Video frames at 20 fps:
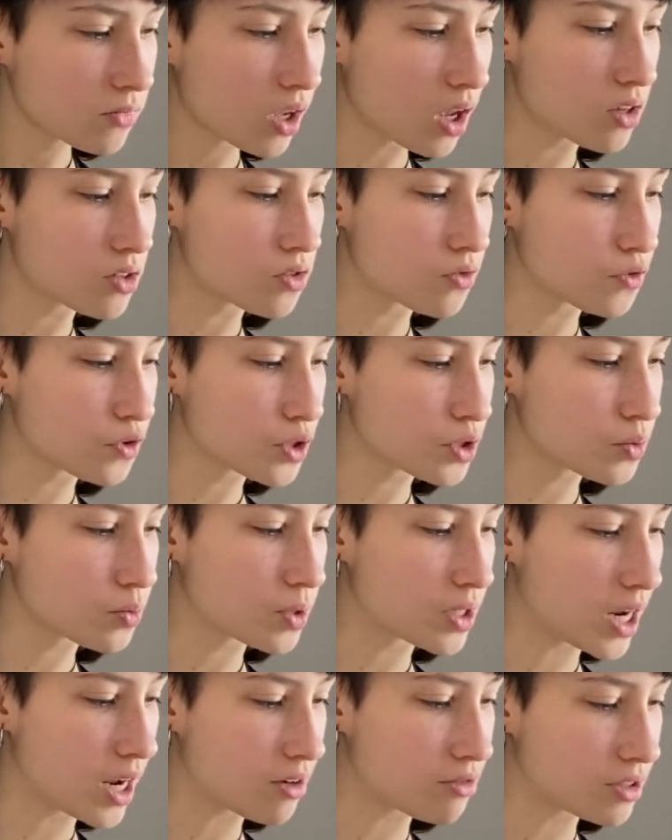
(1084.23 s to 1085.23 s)
So first we
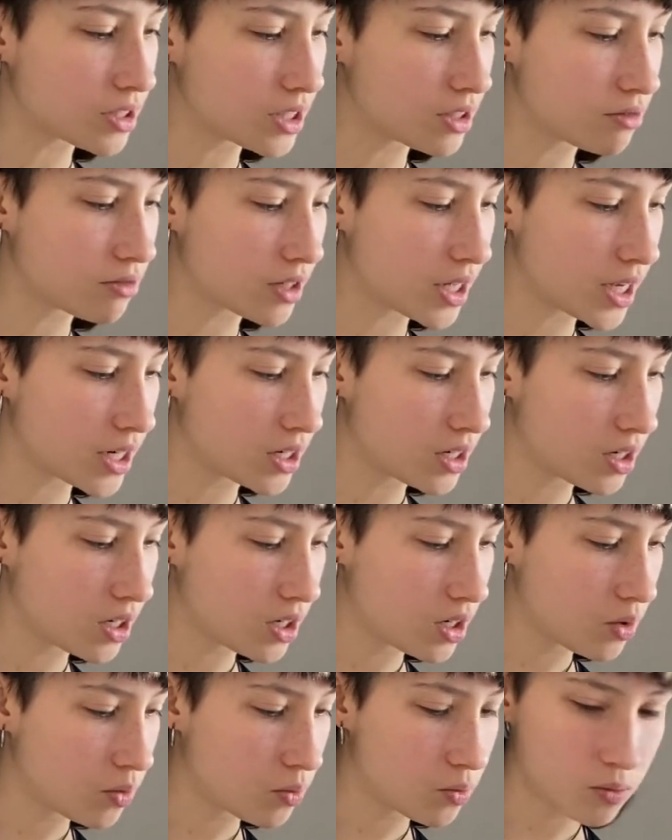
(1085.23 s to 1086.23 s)
have E flat,
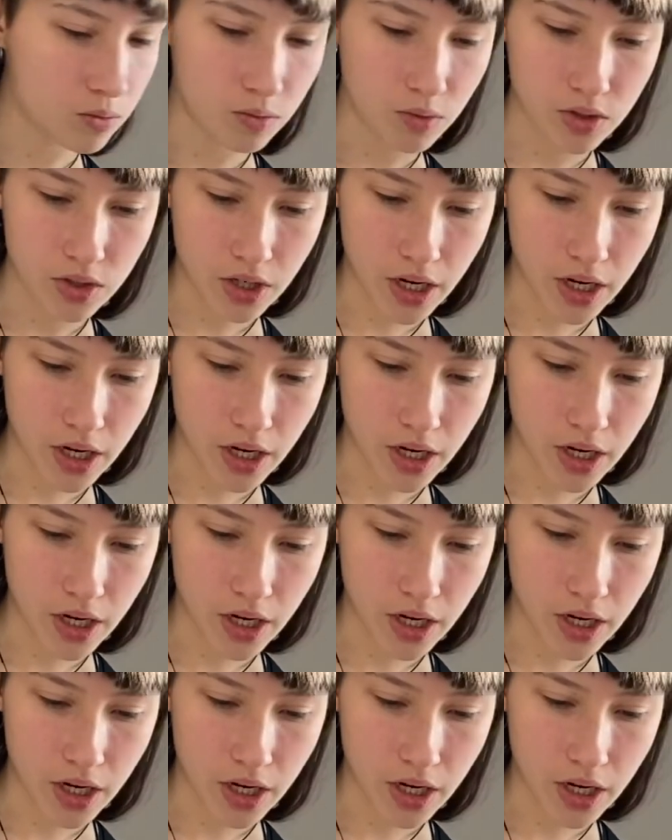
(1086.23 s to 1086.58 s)
which